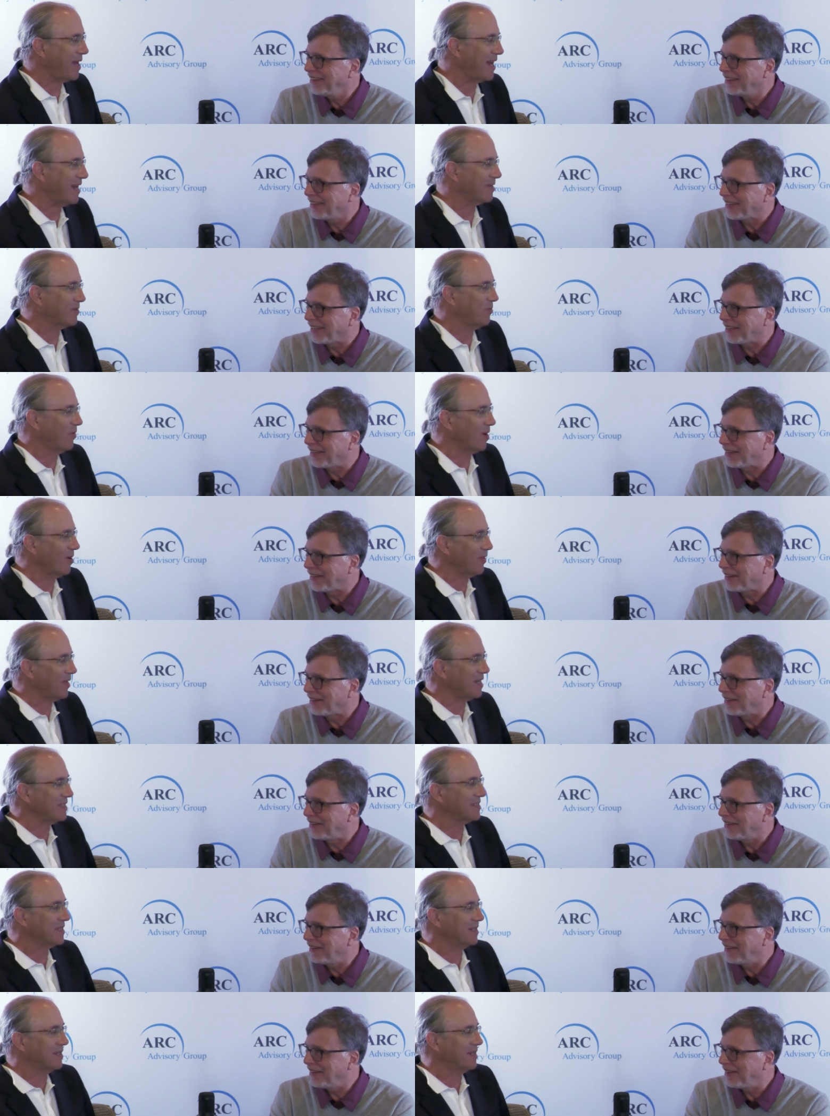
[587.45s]
Speaker 1: Pactware.
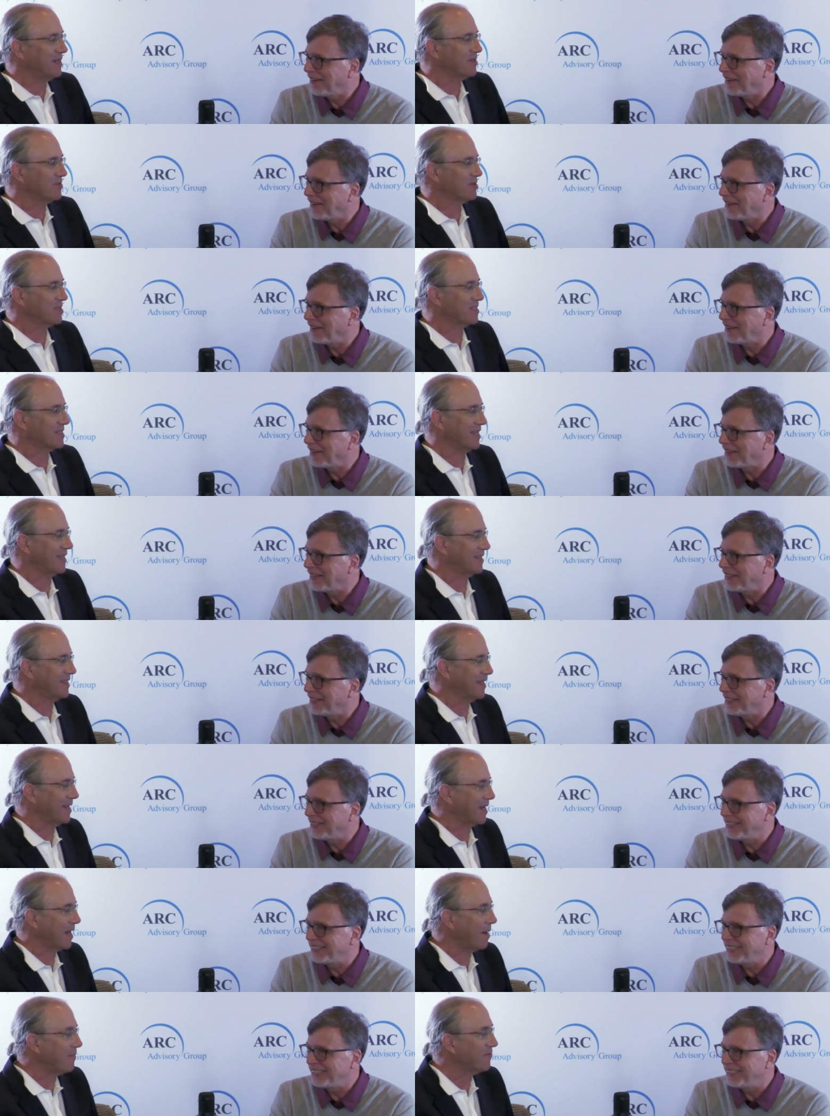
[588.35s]
That's an interesting
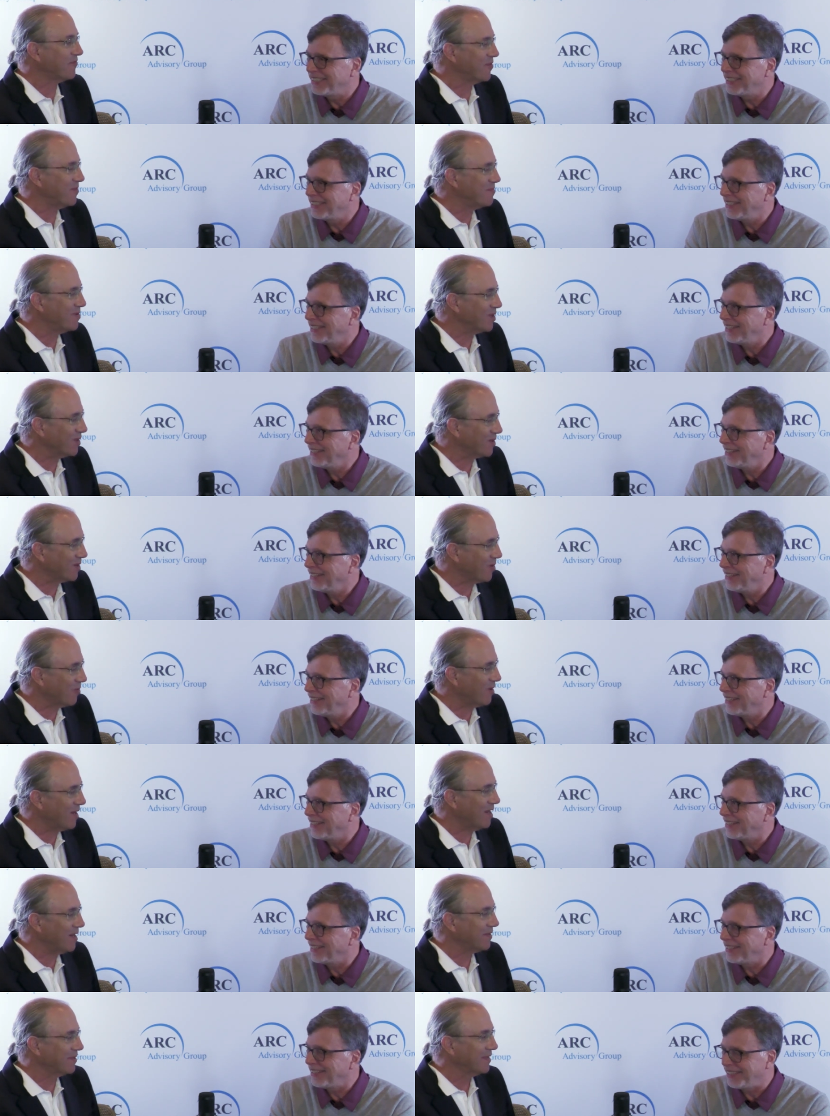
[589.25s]
thing I'm familiar
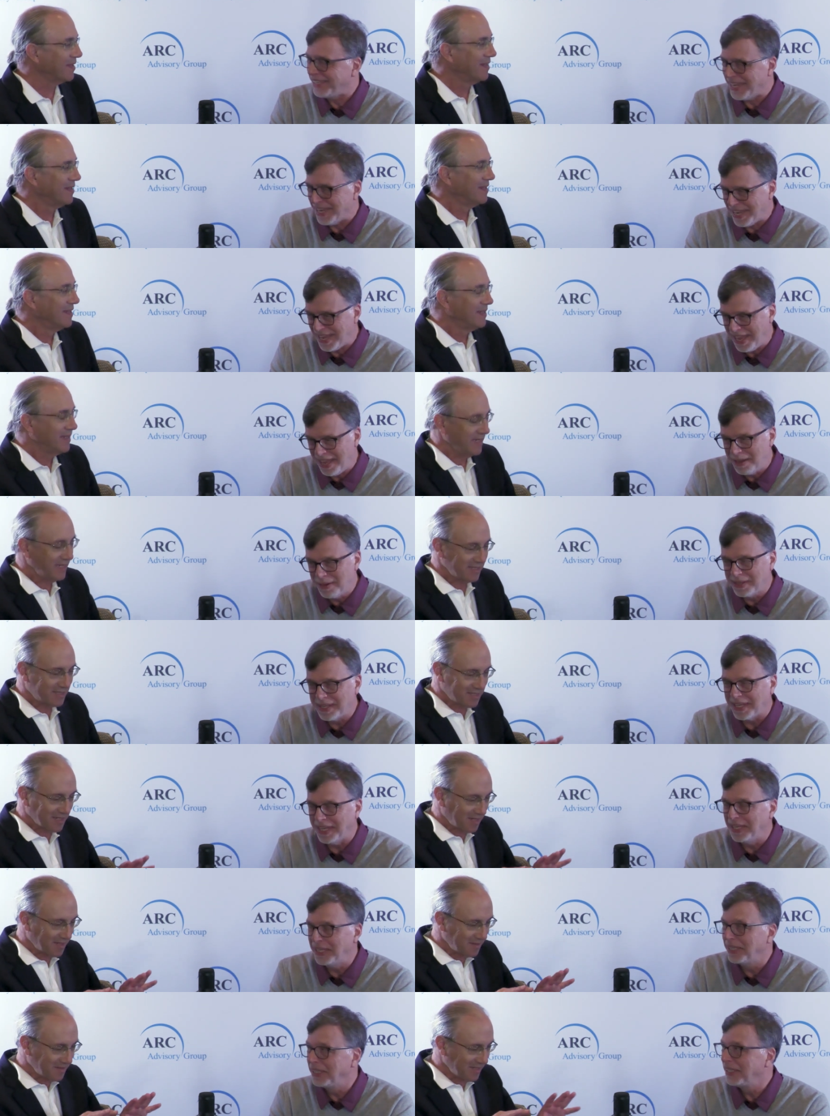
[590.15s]
with. Yeah, okay.
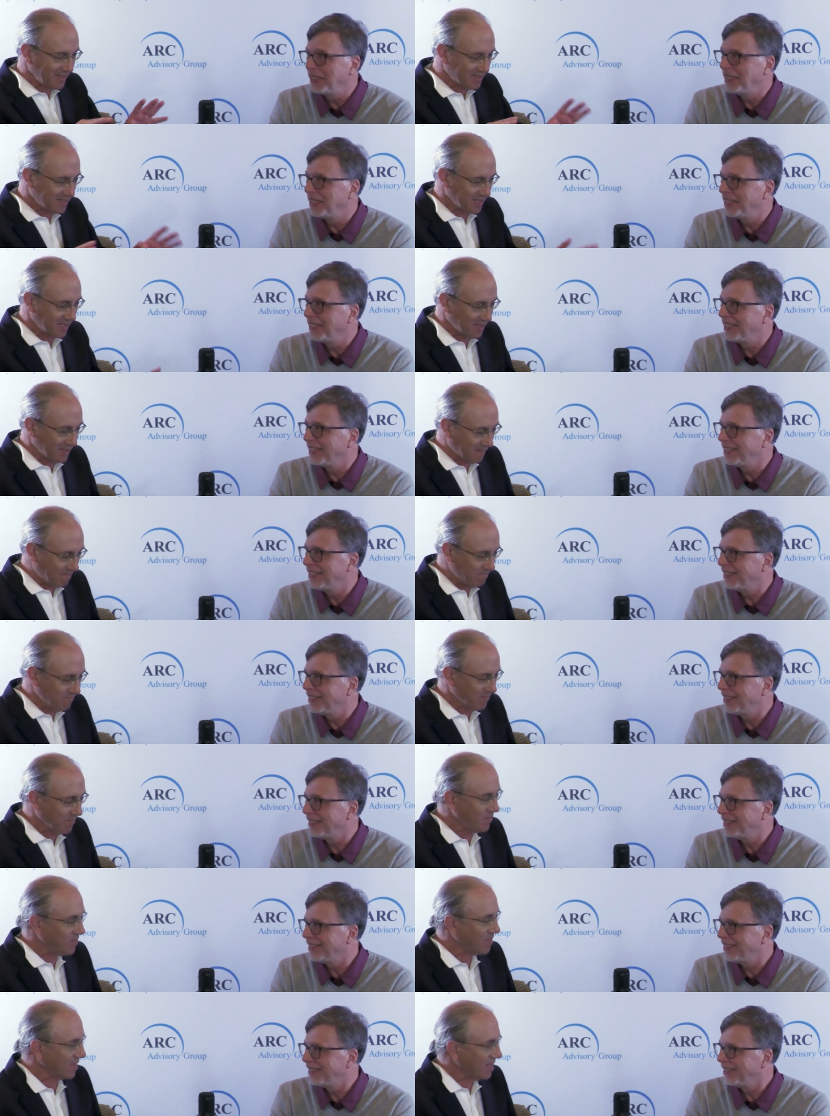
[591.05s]
It's a,
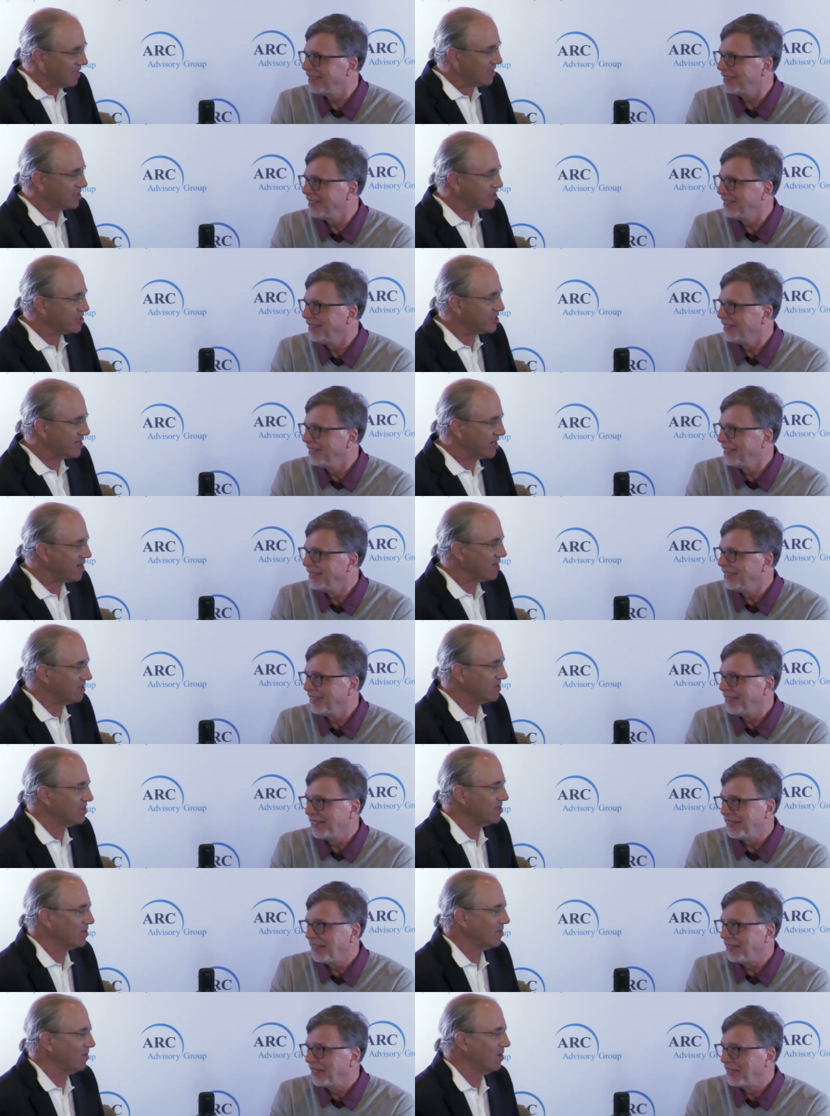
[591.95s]
it's a, a
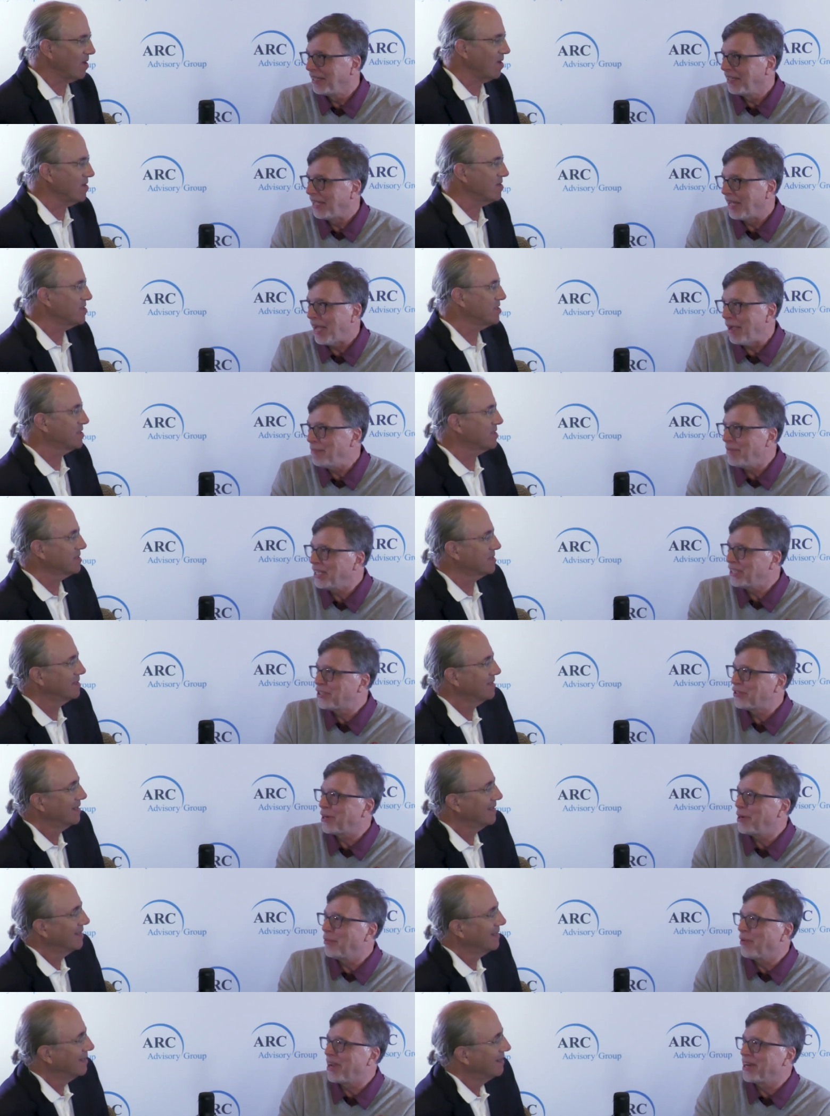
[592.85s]
shared source. I'm not
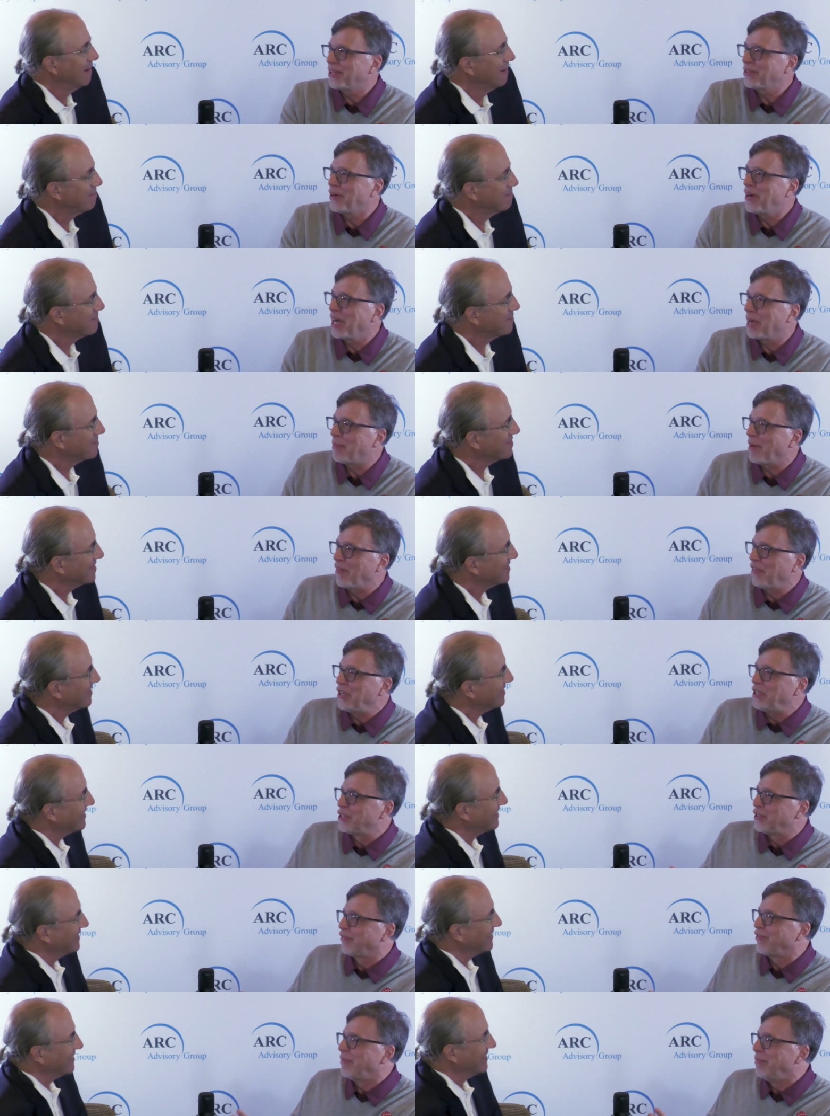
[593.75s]
Speaker 2: sure I want to talk about
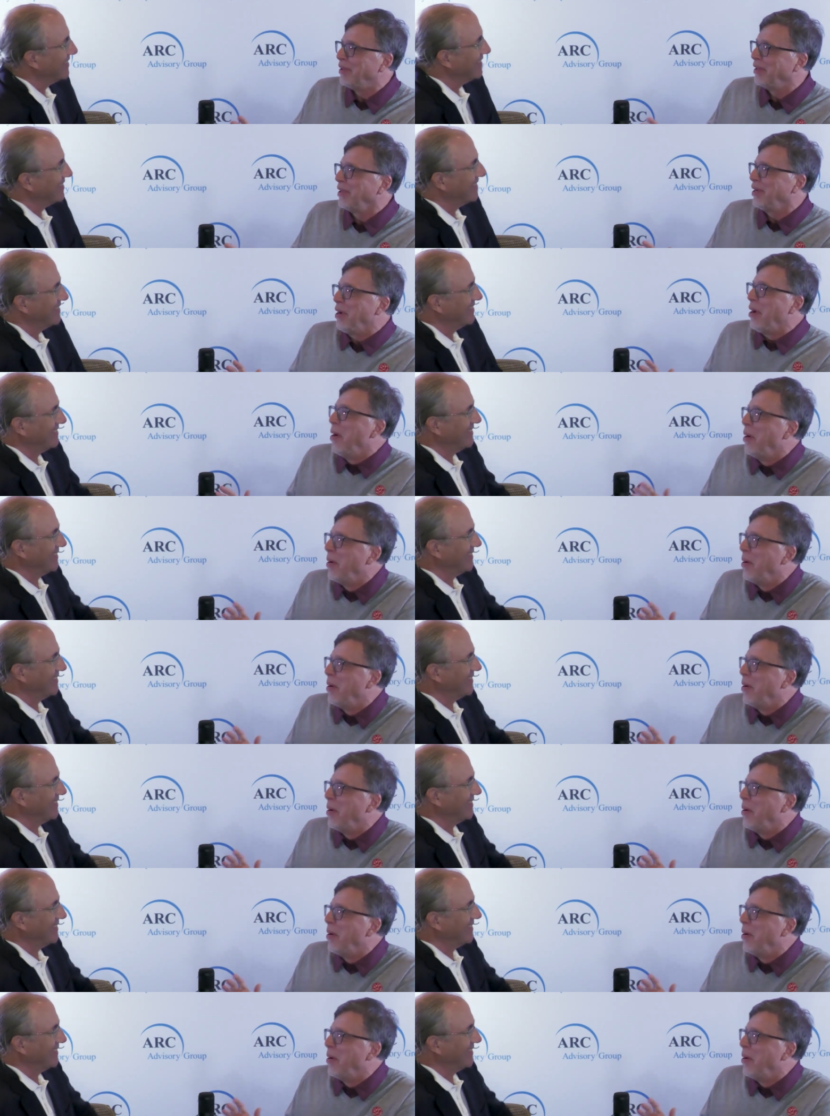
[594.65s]
things you're familiar